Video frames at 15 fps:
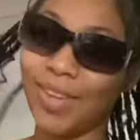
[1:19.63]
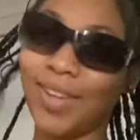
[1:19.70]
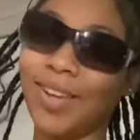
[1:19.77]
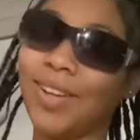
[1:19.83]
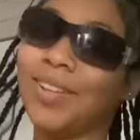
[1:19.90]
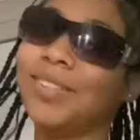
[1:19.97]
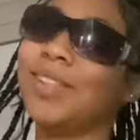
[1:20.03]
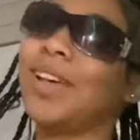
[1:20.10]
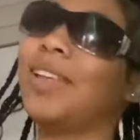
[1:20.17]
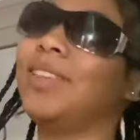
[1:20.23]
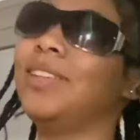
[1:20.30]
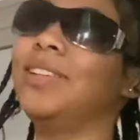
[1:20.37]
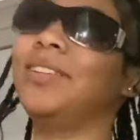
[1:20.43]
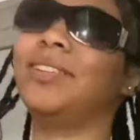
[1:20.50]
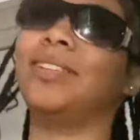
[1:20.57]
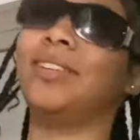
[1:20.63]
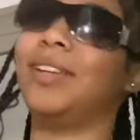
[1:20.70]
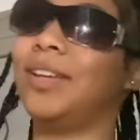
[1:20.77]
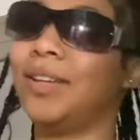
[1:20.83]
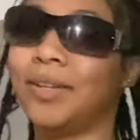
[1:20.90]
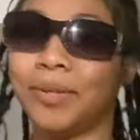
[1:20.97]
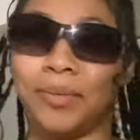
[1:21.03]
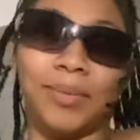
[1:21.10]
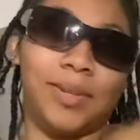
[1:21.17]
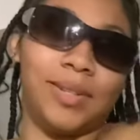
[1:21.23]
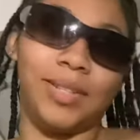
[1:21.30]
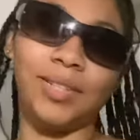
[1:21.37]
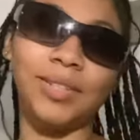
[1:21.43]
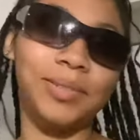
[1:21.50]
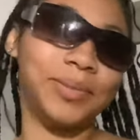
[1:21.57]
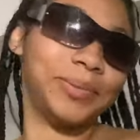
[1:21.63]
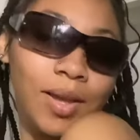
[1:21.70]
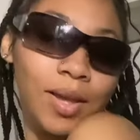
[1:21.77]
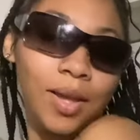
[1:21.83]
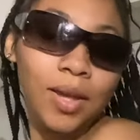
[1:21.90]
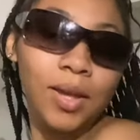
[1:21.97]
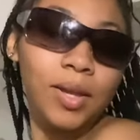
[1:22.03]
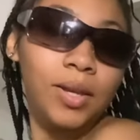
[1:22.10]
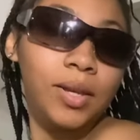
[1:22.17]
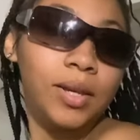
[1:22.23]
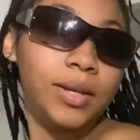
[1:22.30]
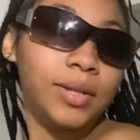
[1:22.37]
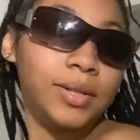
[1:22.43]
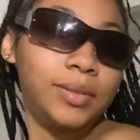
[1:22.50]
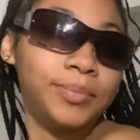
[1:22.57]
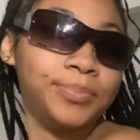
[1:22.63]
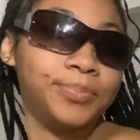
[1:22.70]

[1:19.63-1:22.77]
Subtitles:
Because I literally am, like, yeah.